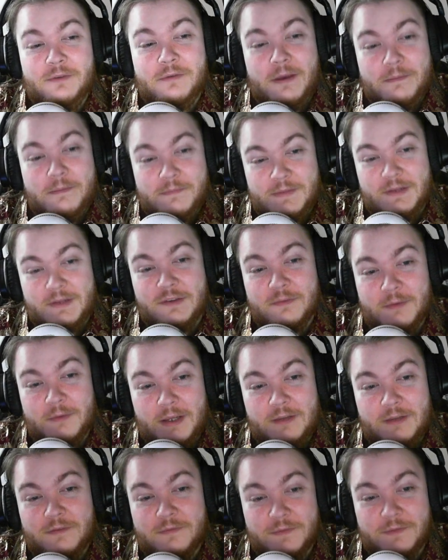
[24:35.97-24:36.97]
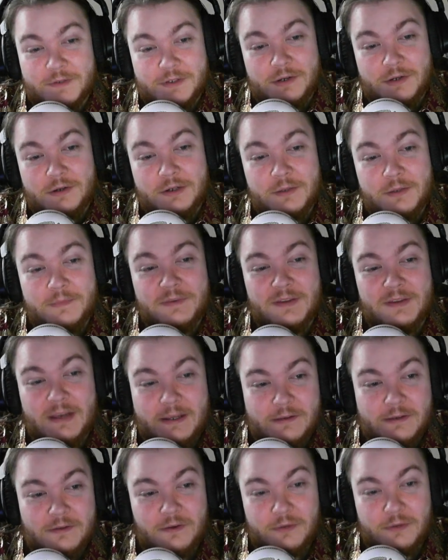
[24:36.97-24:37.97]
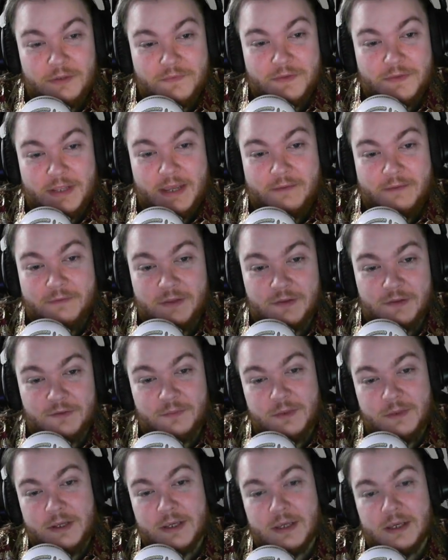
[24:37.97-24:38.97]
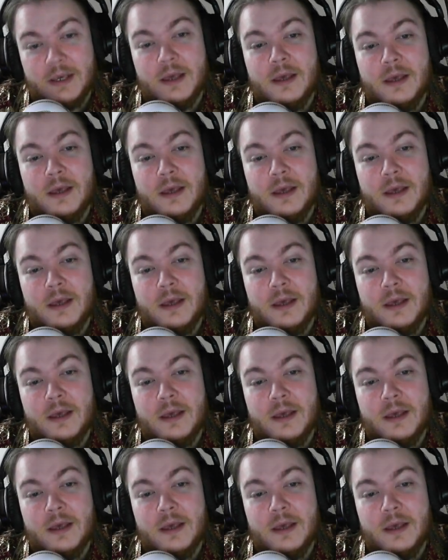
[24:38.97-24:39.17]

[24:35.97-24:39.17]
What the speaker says: empty space for turnips I don't even have this week.